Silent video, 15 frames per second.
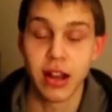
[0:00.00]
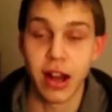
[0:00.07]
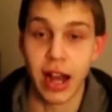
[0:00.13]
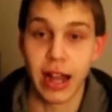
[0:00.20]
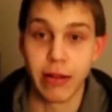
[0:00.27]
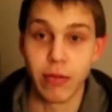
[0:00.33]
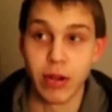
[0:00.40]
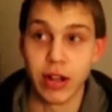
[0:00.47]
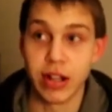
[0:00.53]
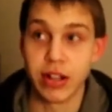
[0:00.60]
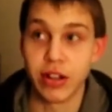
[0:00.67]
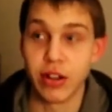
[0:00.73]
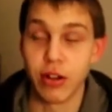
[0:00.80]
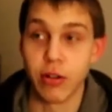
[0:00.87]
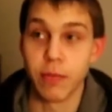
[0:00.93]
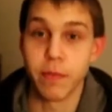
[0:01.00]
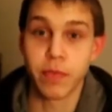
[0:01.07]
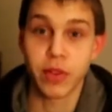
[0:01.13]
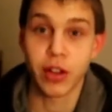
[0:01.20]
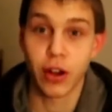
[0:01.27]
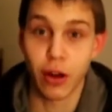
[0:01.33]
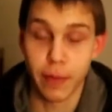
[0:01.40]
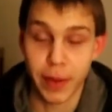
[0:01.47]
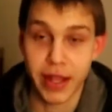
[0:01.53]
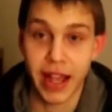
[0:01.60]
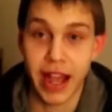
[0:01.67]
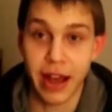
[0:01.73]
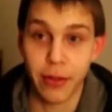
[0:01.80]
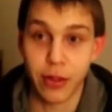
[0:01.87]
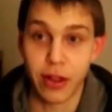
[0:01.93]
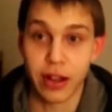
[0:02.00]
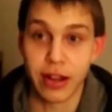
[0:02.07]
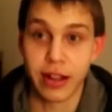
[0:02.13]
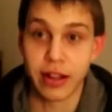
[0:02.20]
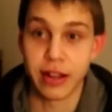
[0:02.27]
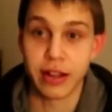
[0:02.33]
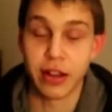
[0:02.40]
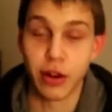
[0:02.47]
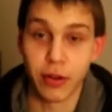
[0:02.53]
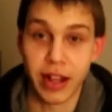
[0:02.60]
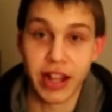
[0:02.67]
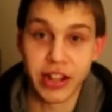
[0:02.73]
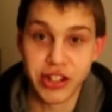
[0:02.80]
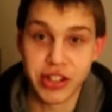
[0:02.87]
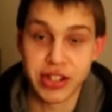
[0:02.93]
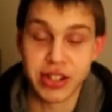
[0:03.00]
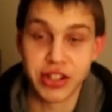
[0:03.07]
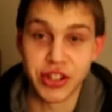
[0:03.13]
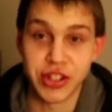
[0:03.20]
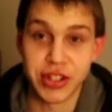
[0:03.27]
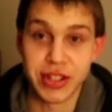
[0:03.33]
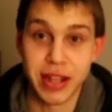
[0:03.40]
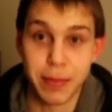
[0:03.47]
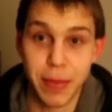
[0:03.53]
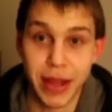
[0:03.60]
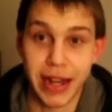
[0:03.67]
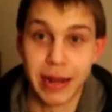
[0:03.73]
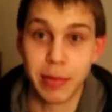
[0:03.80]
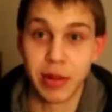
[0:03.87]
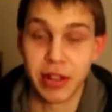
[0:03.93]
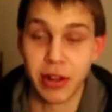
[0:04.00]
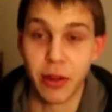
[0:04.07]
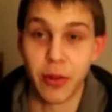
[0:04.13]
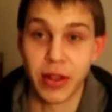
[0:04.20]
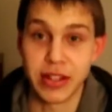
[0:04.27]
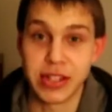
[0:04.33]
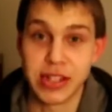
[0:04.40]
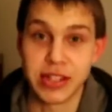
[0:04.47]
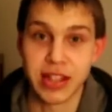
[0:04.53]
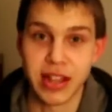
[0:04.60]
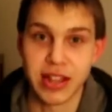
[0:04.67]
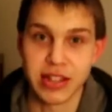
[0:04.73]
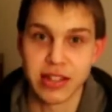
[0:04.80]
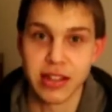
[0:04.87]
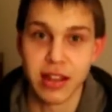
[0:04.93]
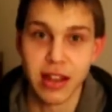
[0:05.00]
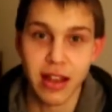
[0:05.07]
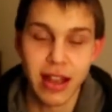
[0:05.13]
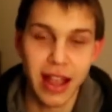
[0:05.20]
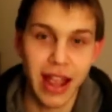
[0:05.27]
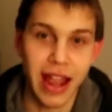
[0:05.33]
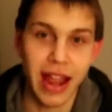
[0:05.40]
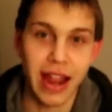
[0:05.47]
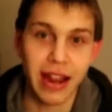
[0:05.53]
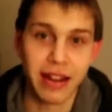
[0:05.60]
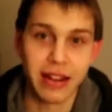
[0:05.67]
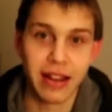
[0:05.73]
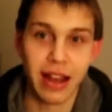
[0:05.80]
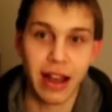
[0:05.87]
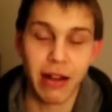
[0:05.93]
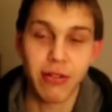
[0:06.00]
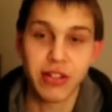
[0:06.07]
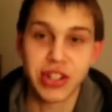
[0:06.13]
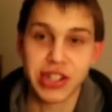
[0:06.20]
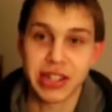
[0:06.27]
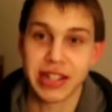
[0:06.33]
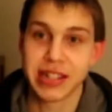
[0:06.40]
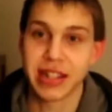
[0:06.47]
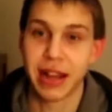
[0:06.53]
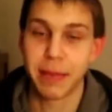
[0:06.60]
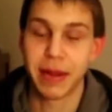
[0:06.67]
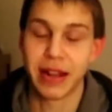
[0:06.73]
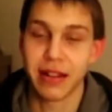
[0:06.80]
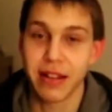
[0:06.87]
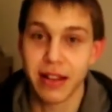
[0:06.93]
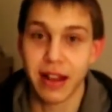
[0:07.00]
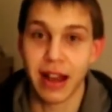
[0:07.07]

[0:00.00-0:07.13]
I would, you know, call him a Catholic, and, you know, again, just nitpicking about little things he says, and I would just, I mean,